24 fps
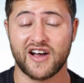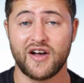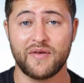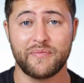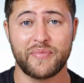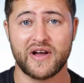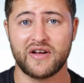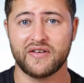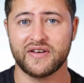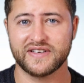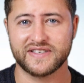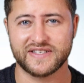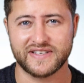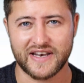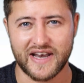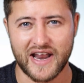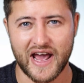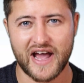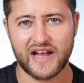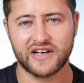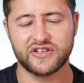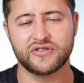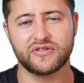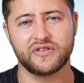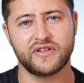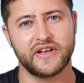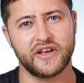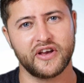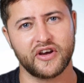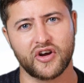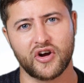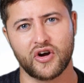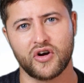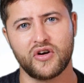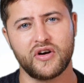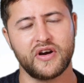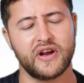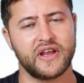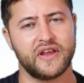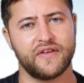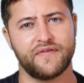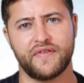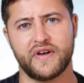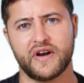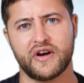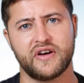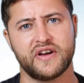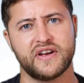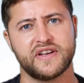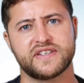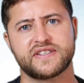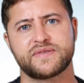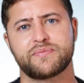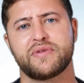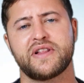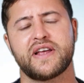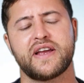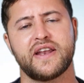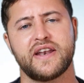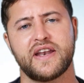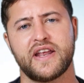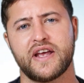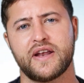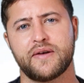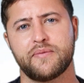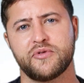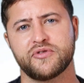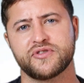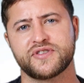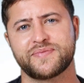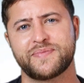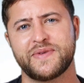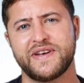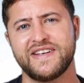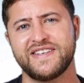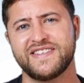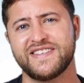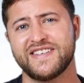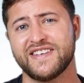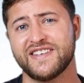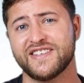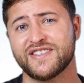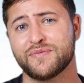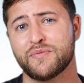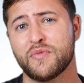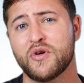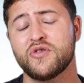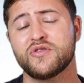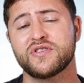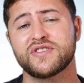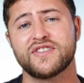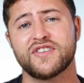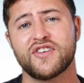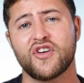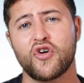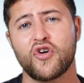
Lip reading: compound is naturally occurring in various plant and animal species, most